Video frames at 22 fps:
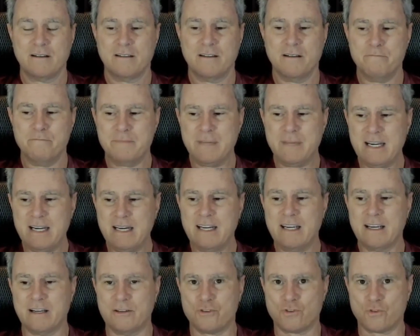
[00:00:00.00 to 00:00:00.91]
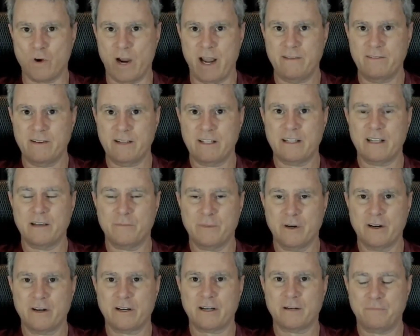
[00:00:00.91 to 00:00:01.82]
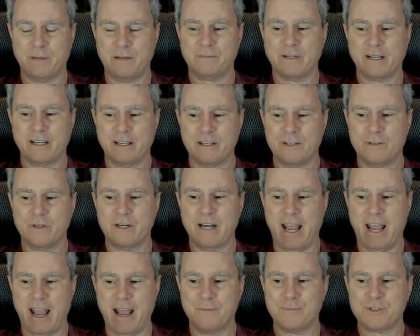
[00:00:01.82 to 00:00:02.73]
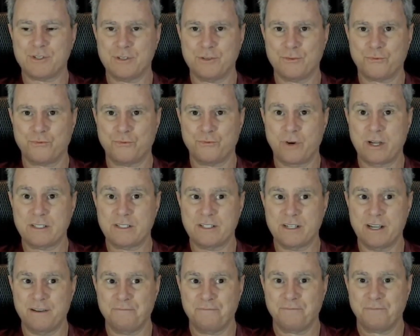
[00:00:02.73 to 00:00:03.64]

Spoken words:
the media driving the American public into an absolute frenzy.